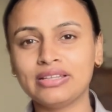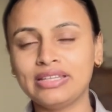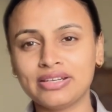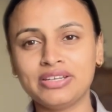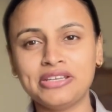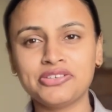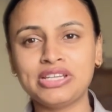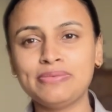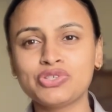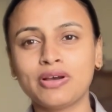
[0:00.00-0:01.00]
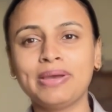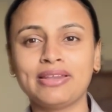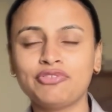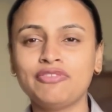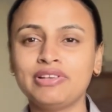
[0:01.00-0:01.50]
their dream job
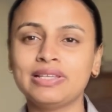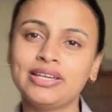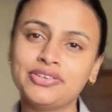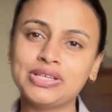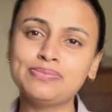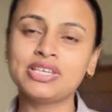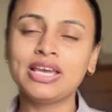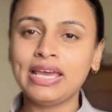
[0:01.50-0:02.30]
and fulfill their dreams